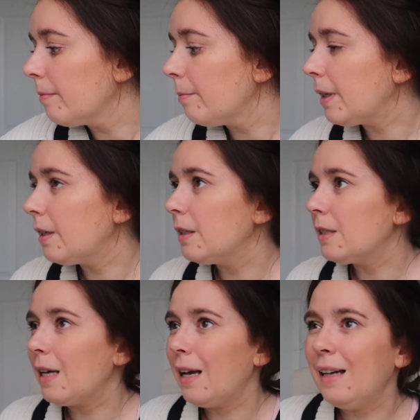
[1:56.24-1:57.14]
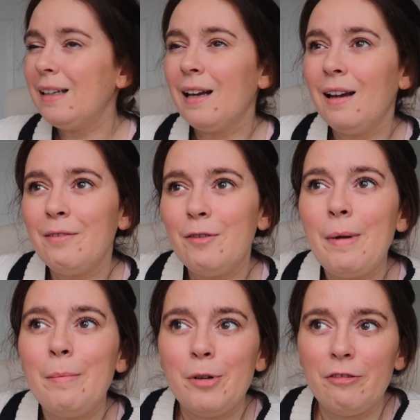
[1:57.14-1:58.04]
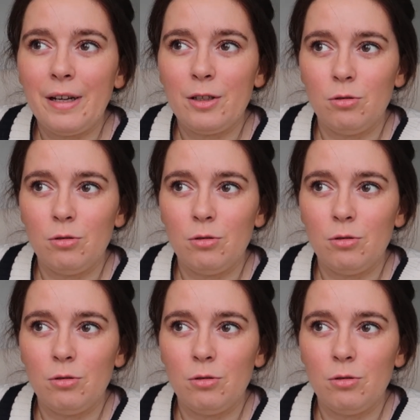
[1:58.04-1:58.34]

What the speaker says: because I can't remember if I